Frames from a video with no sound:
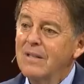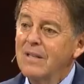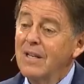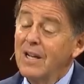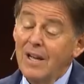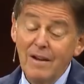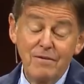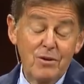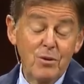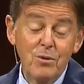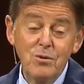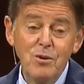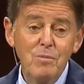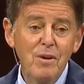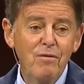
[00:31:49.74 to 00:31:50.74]
Like I've
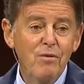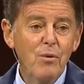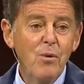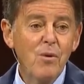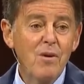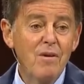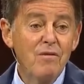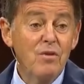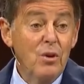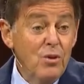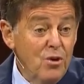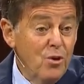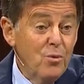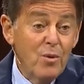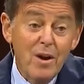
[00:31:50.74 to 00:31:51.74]
told you before, if you
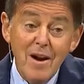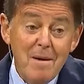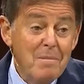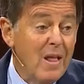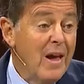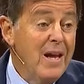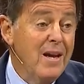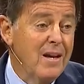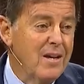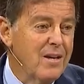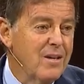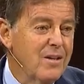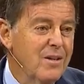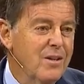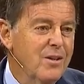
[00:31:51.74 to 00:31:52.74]
knew what I'm like,
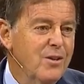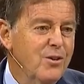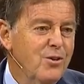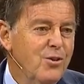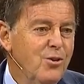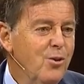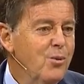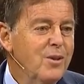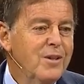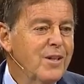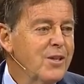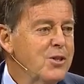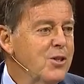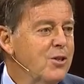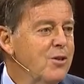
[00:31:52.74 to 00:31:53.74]
you wouldn't
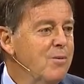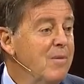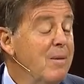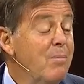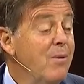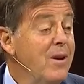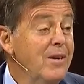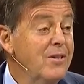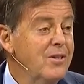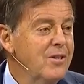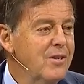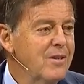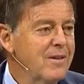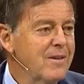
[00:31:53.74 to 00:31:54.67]
listen to me preach.